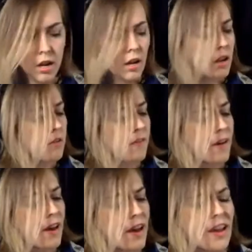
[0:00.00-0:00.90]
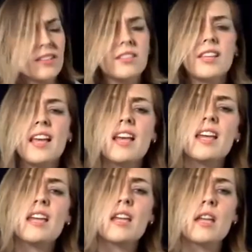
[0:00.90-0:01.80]
If I
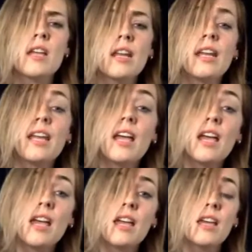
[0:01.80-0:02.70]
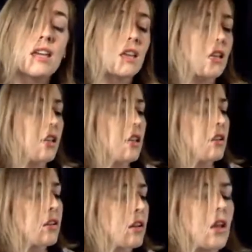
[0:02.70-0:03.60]
say it
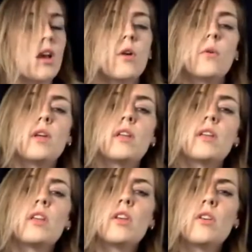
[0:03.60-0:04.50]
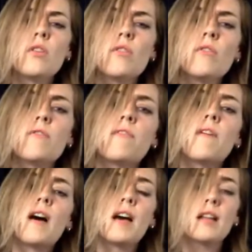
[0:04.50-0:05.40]
again, will you
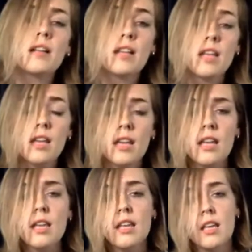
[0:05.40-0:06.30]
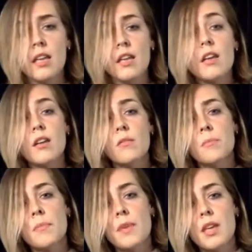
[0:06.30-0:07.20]
finally hear
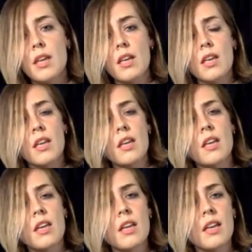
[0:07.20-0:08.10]
me?